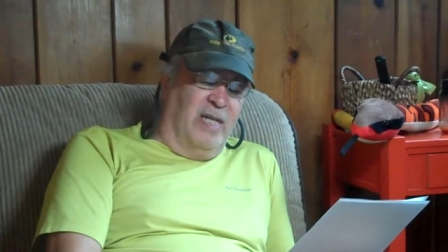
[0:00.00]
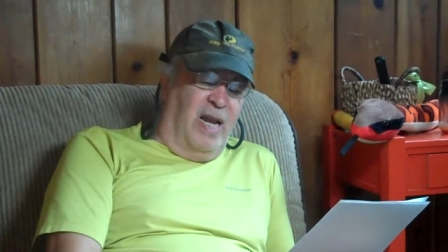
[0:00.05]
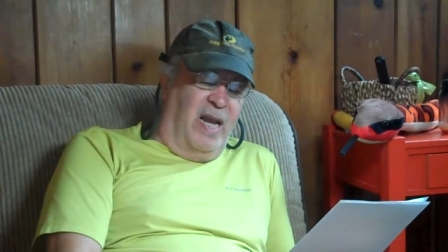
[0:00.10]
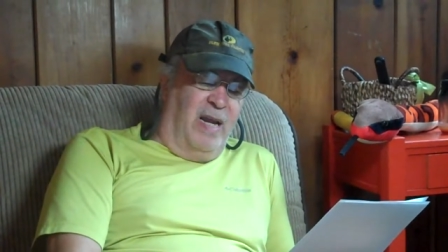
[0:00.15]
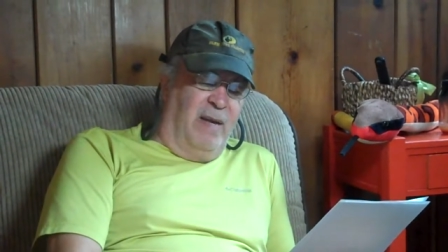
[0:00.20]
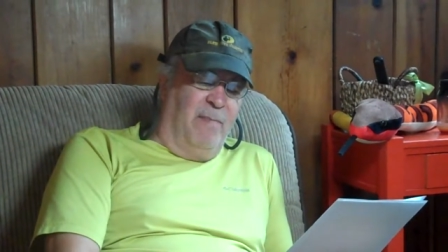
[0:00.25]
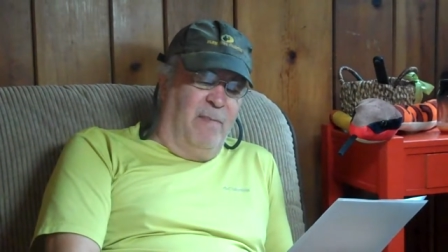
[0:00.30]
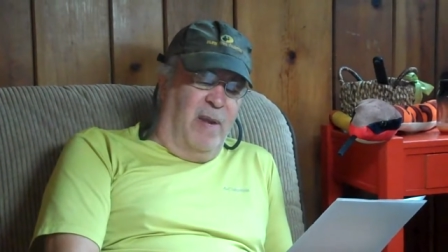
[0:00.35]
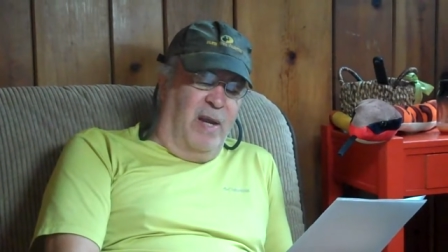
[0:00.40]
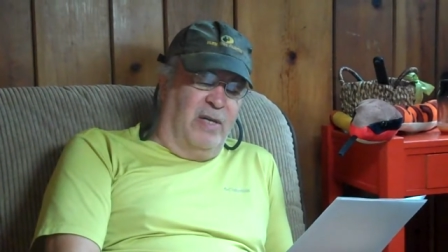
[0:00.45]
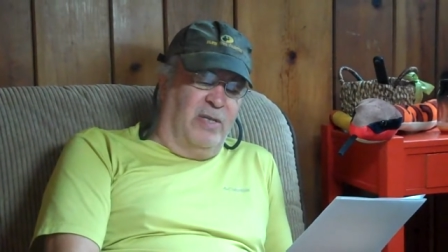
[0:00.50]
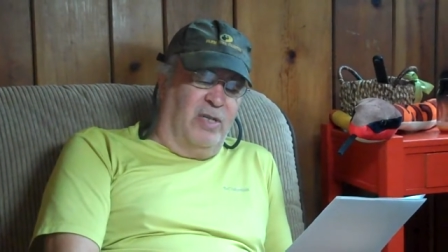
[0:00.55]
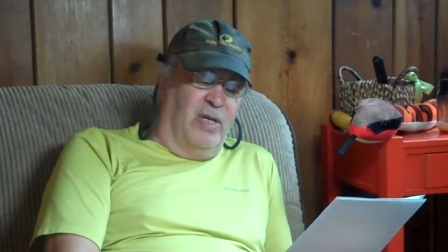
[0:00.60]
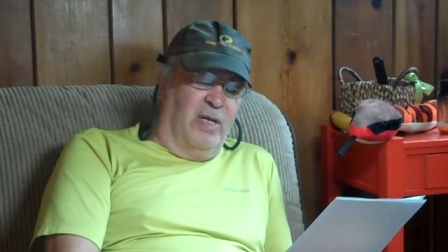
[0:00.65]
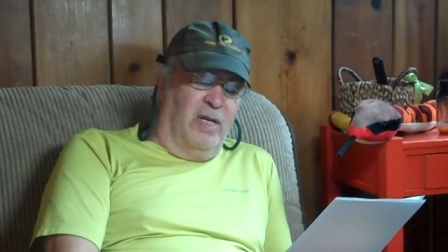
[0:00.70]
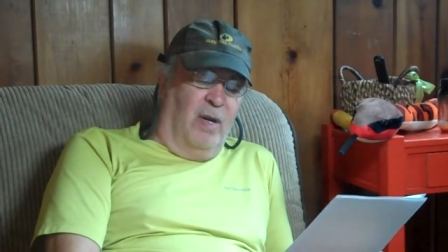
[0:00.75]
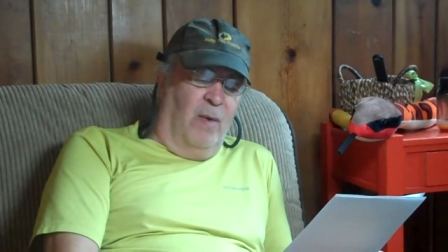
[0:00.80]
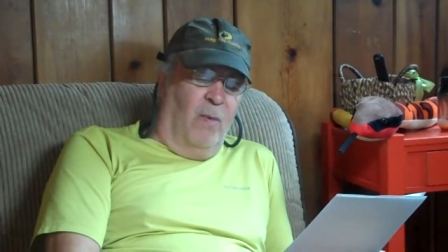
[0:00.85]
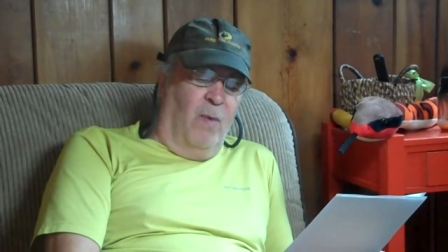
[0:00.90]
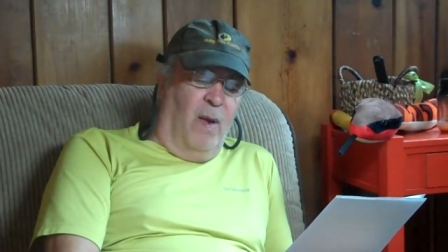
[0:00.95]
name
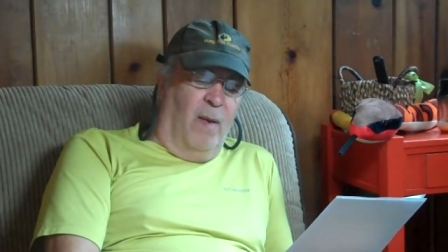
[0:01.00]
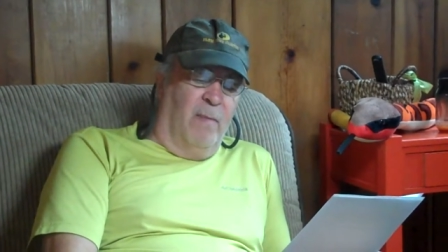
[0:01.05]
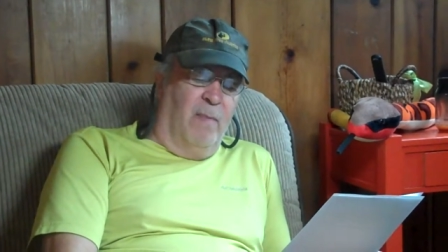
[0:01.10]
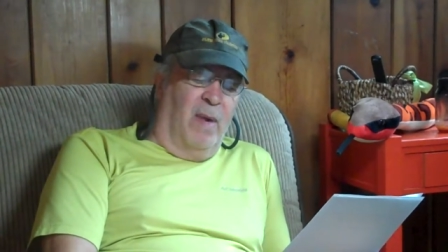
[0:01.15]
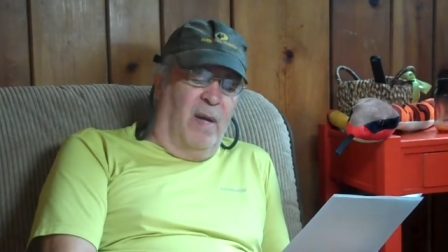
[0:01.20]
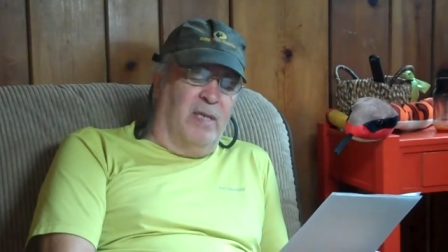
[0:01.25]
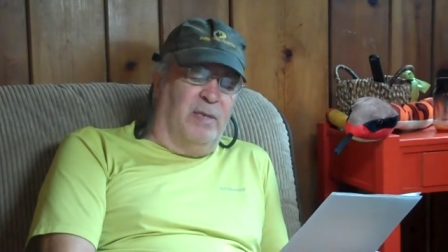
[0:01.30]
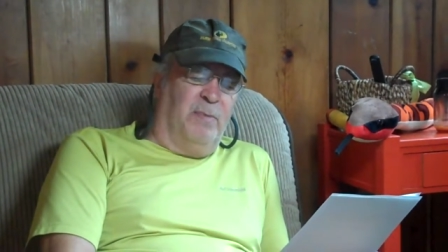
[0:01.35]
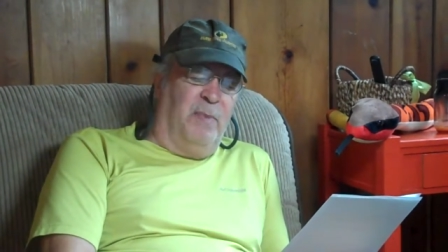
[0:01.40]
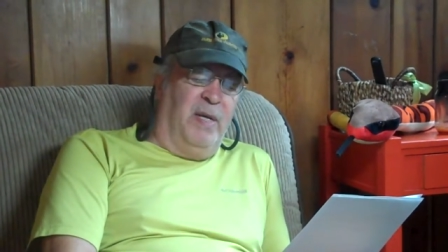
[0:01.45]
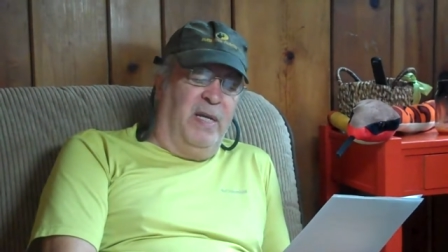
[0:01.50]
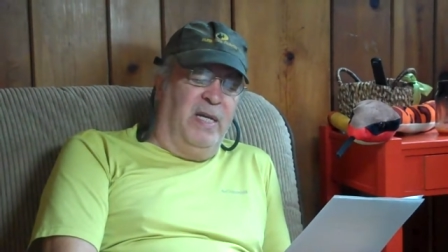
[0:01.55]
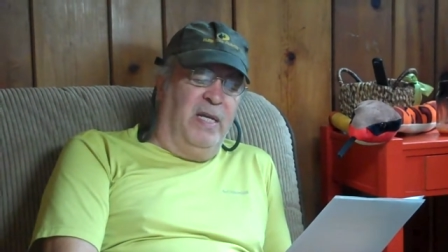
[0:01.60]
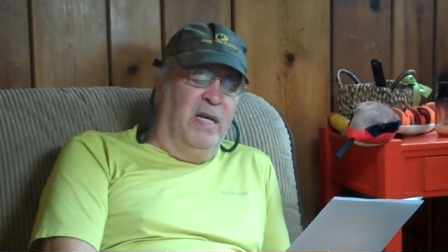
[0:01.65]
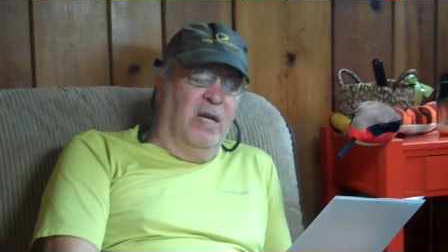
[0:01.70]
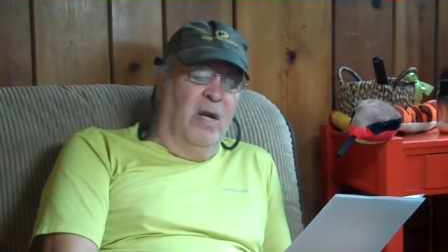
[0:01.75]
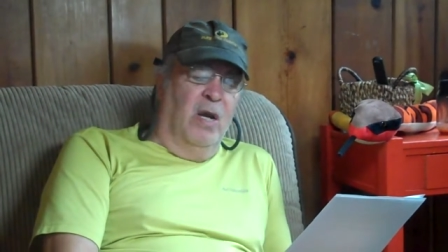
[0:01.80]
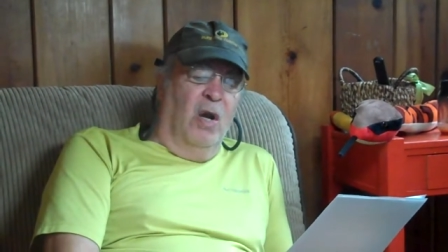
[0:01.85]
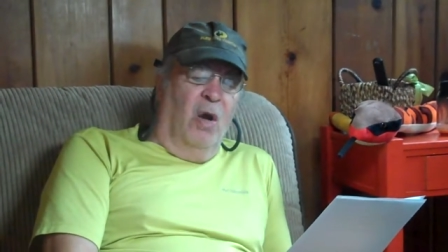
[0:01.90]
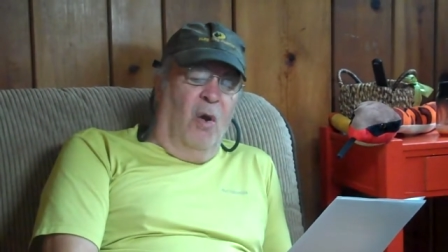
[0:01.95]
mentioned in what must be
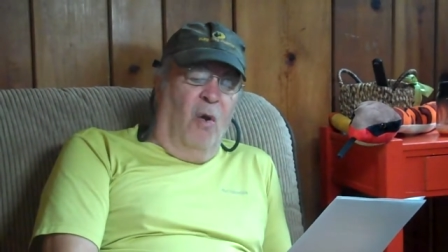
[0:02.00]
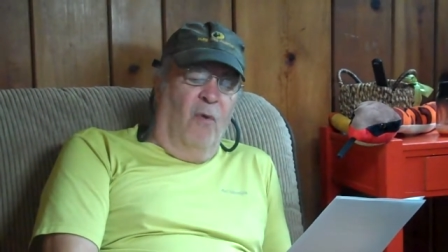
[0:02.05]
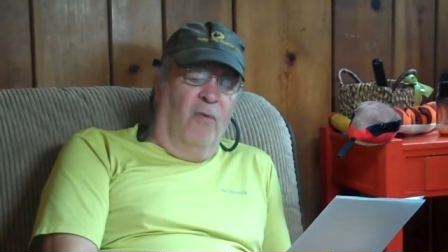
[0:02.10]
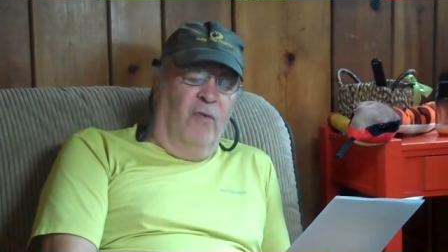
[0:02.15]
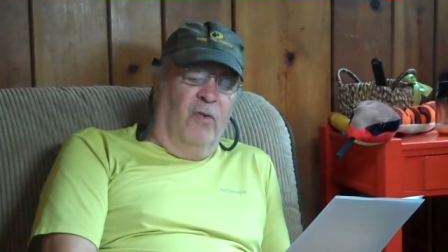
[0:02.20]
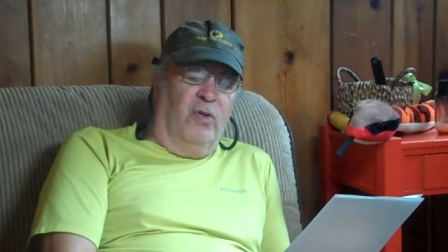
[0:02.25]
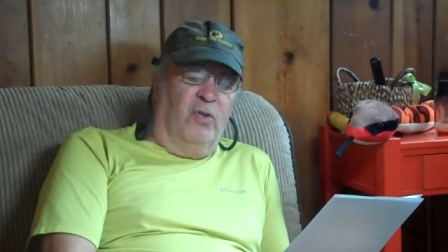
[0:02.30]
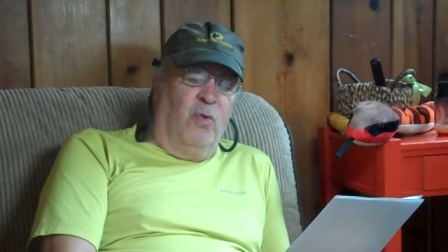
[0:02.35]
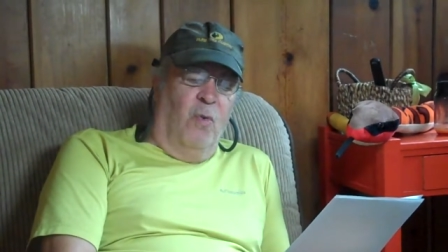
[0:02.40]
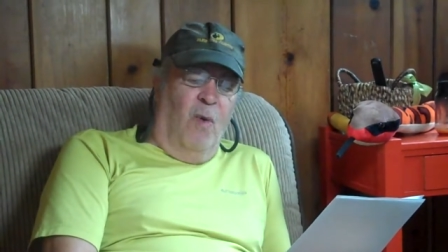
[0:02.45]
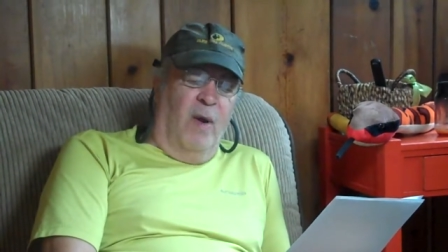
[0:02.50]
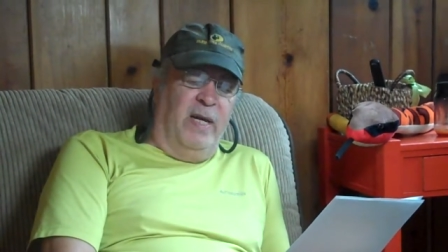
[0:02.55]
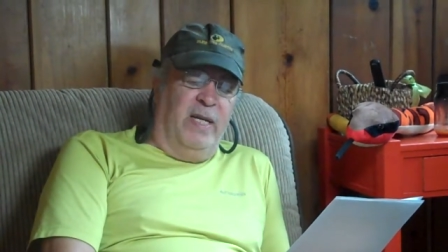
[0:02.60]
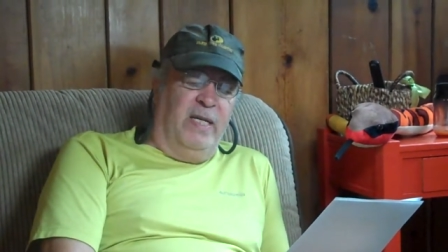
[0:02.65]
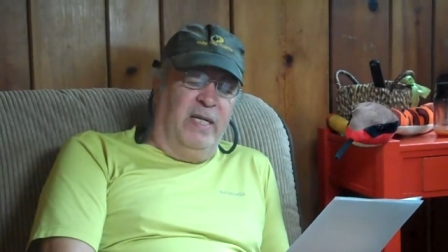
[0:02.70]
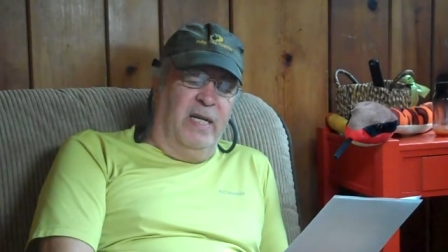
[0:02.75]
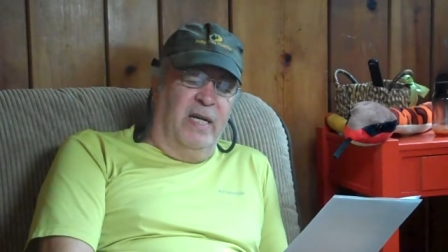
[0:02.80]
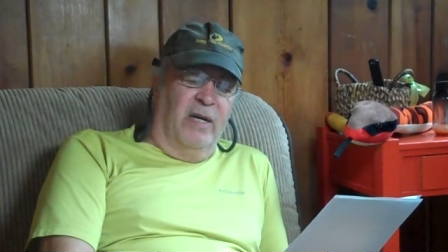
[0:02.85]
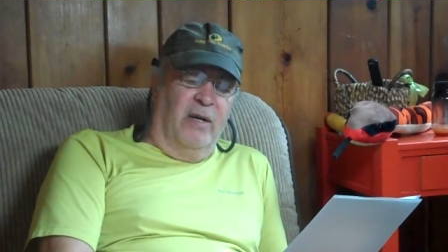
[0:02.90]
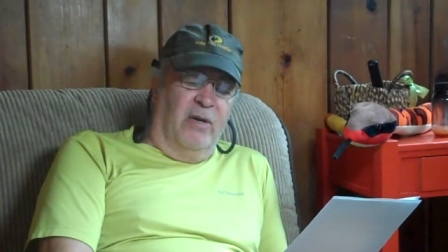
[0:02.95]
over 20
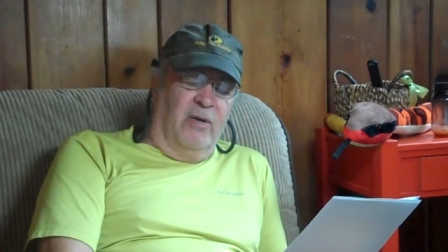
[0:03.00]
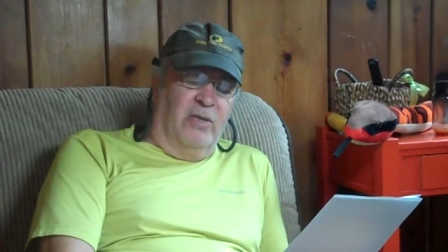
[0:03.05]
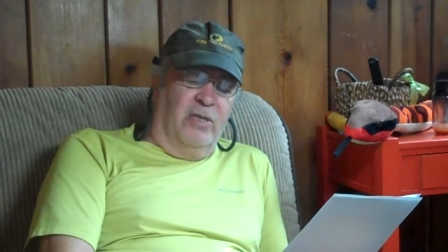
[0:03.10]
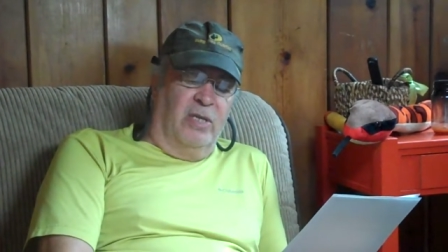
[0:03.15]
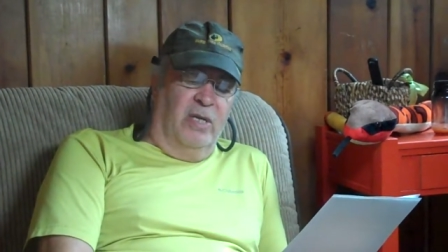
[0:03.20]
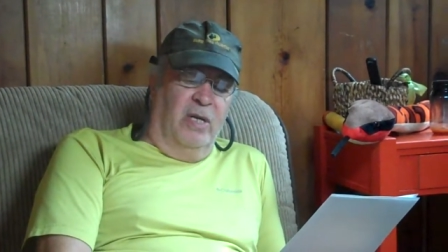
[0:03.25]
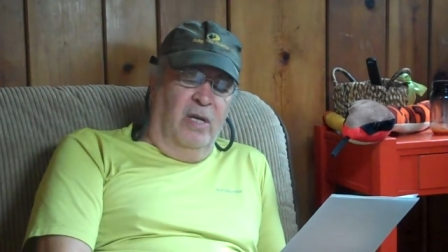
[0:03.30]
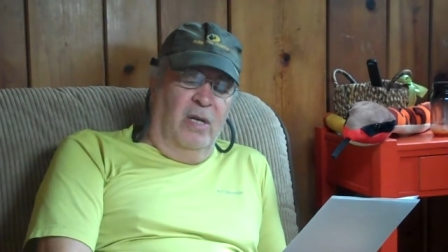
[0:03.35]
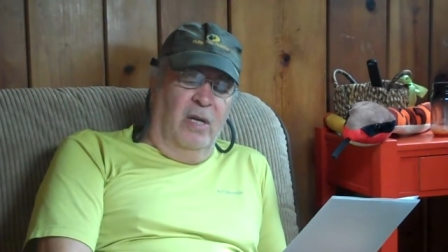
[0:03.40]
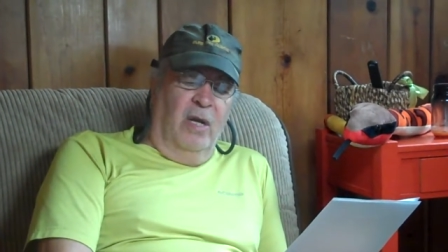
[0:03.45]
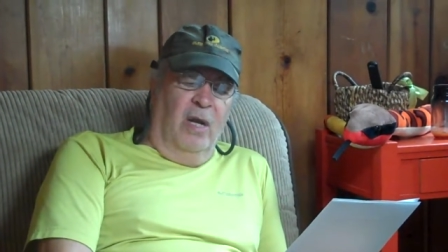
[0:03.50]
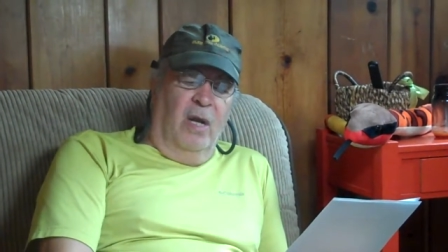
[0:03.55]
years.